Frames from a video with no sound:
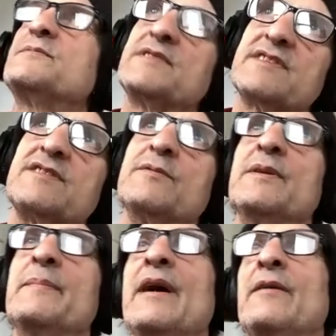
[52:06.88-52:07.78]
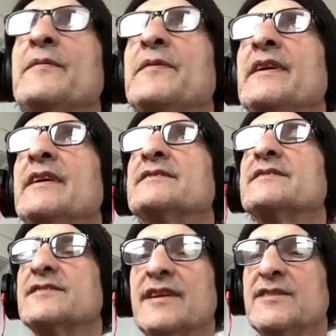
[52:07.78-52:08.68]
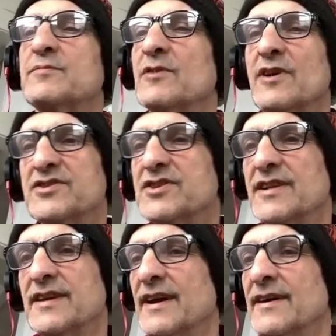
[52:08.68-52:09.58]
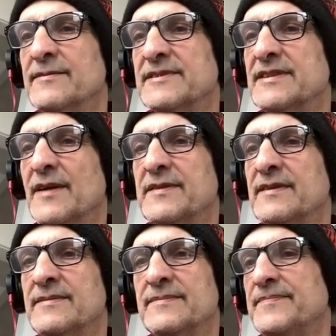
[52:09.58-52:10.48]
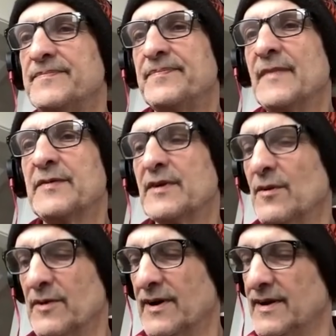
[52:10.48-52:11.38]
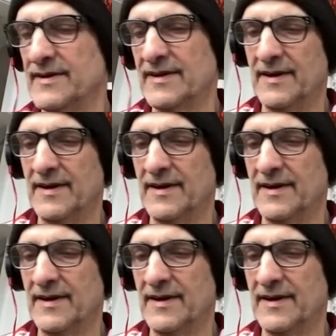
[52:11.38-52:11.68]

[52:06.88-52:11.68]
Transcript: just doing the mountain thing because the cities were all shut down. There was nothing going on.